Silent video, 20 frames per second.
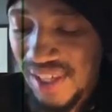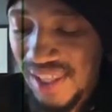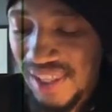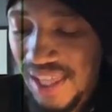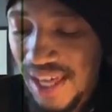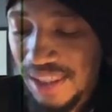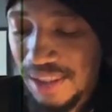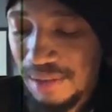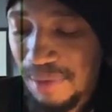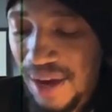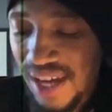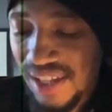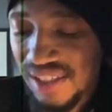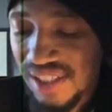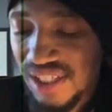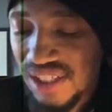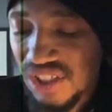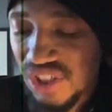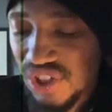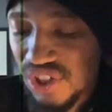that the math
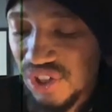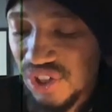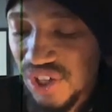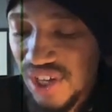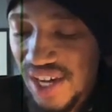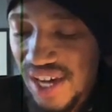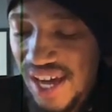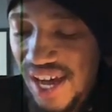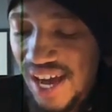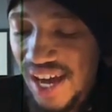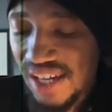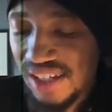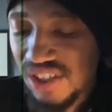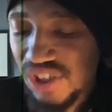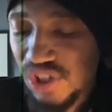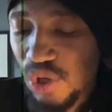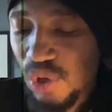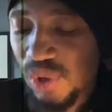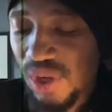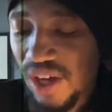teacher had
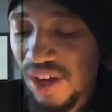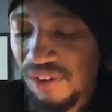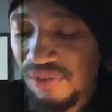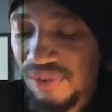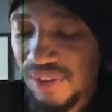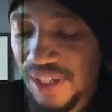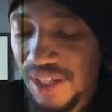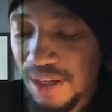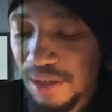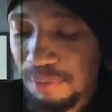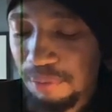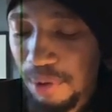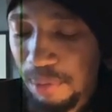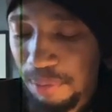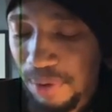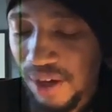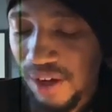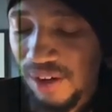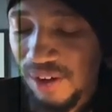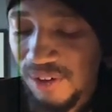so carefully
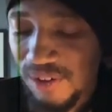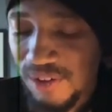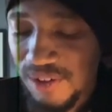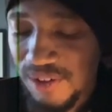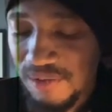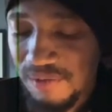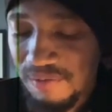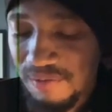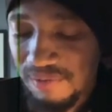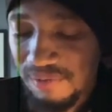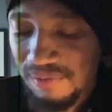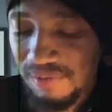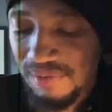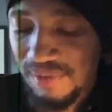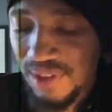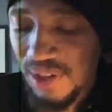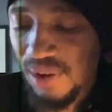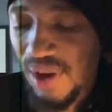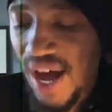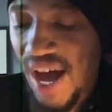prepared.
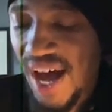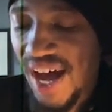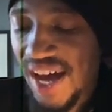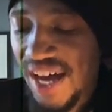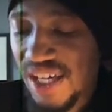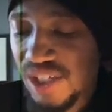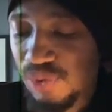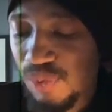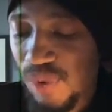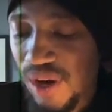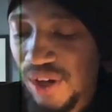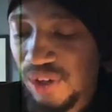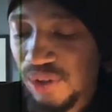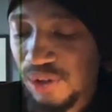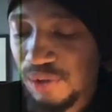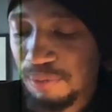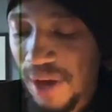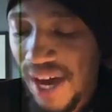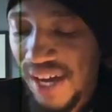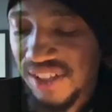Their eyes
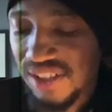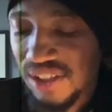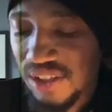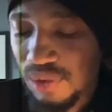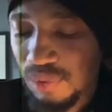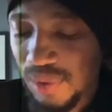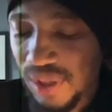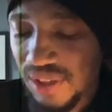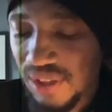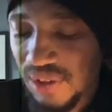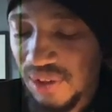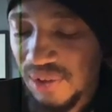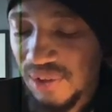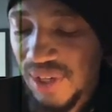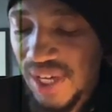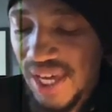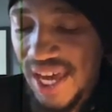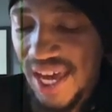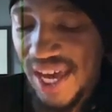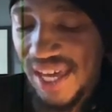wandered back to the window,
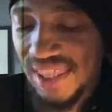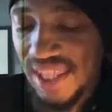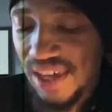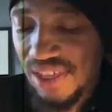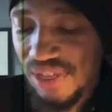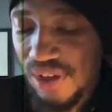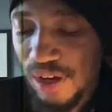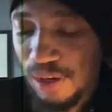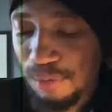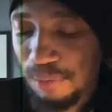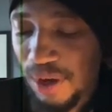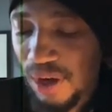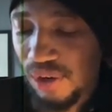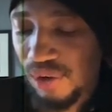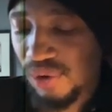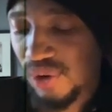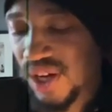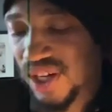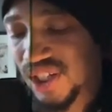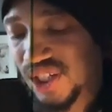and they thought
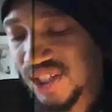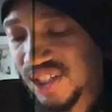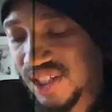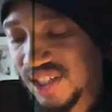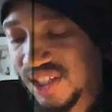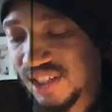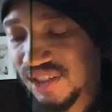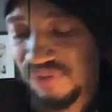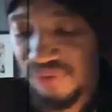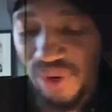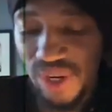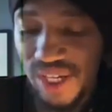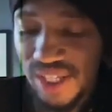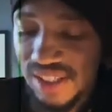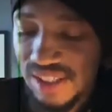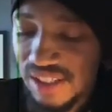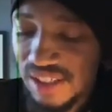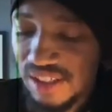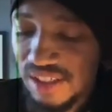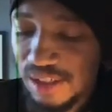about crushes,
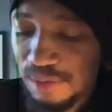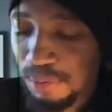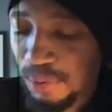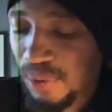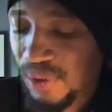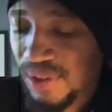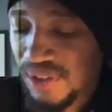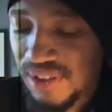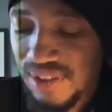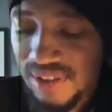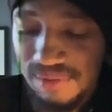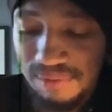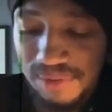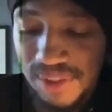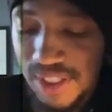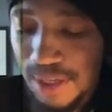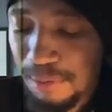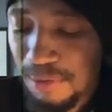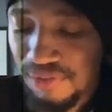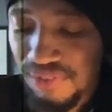friends, sports,
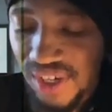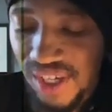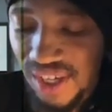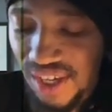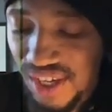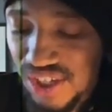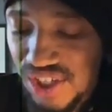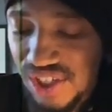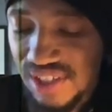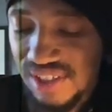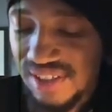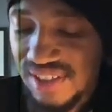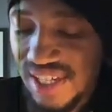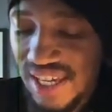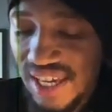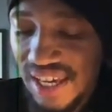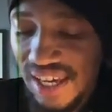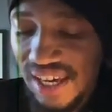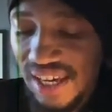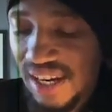summer vacation,
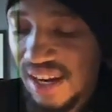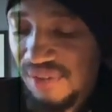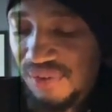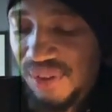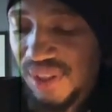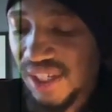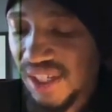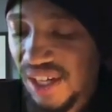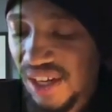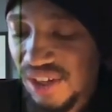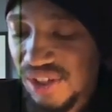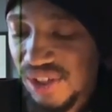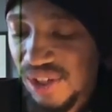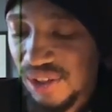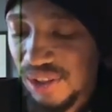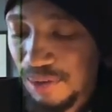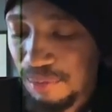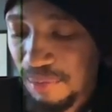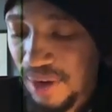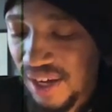and everything else
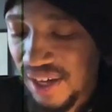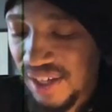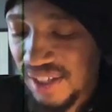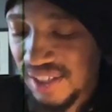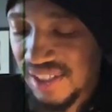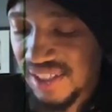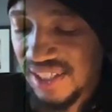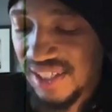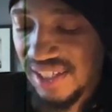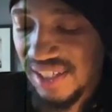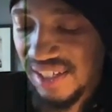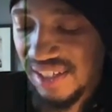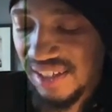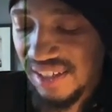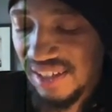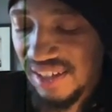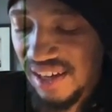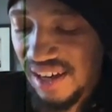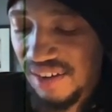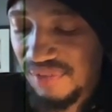on their mind
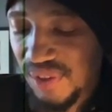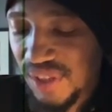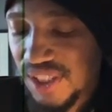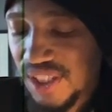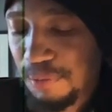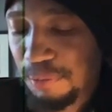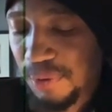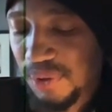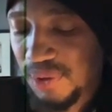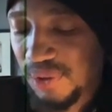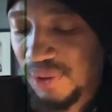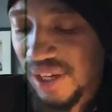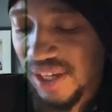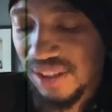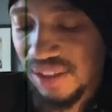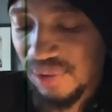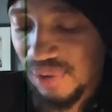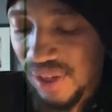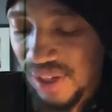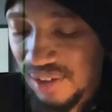of a typical
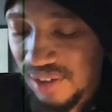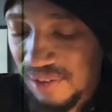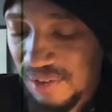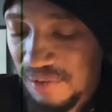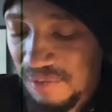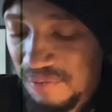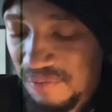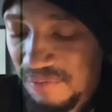eighth grader.